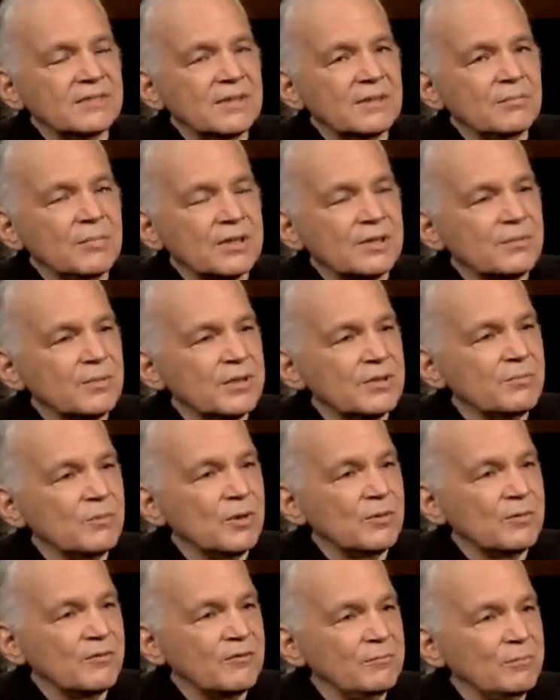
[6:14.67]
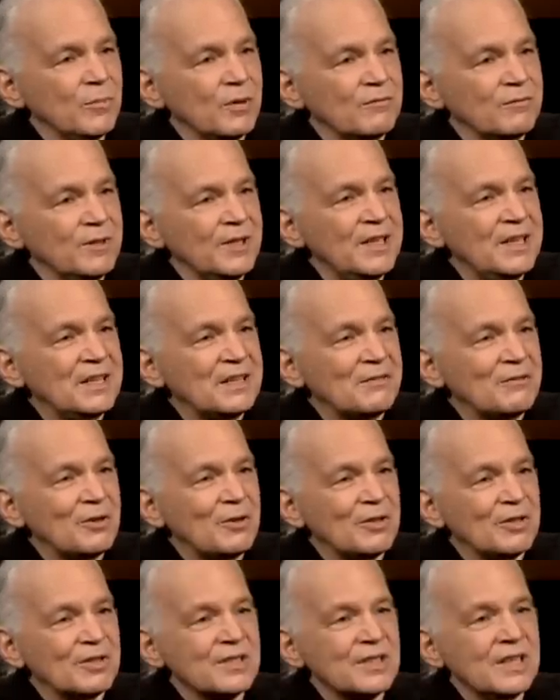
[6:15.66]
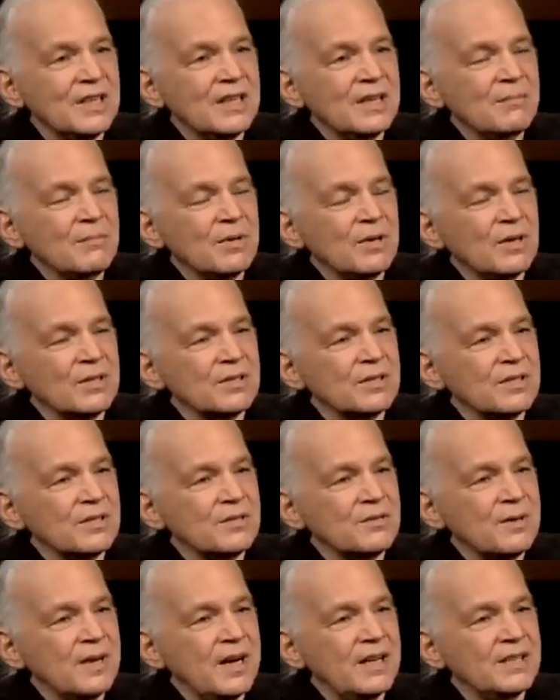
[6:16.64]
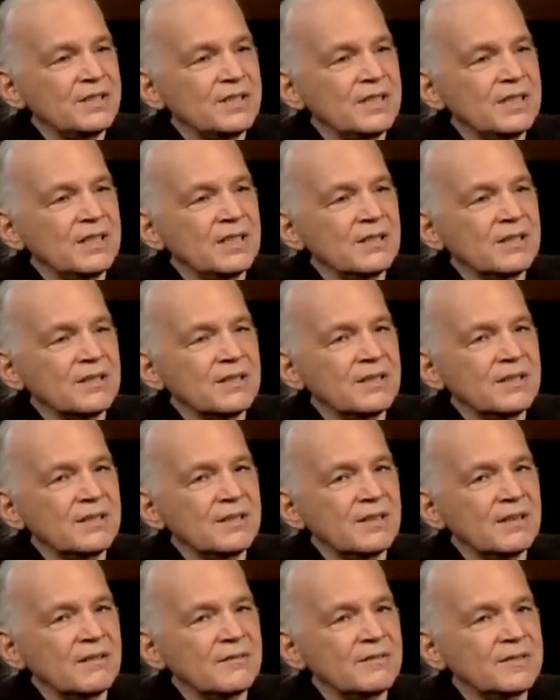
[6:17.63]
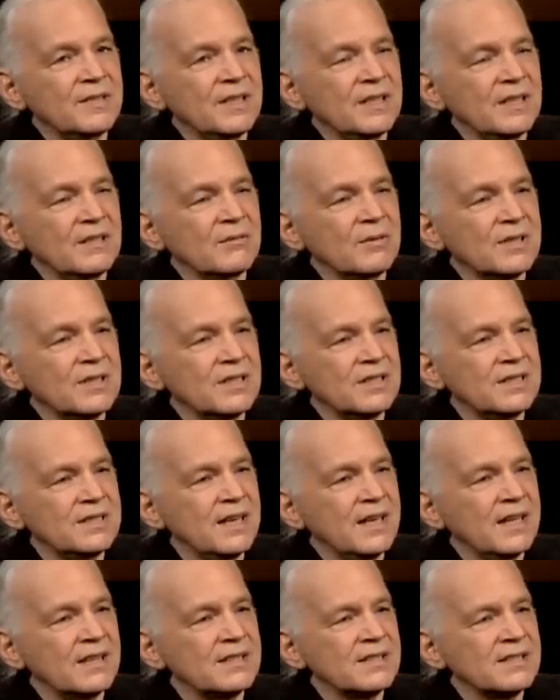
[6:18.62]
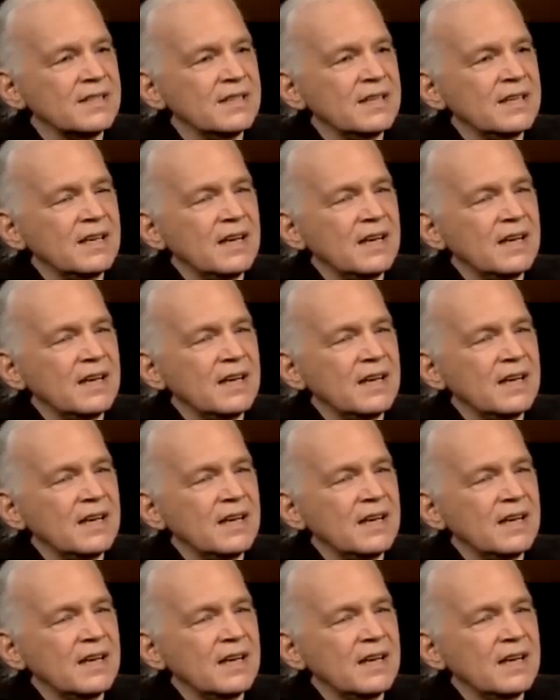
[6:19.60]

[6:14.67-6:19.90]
It's more fleeting, of course, but also the tragedy of dealing with these deaths.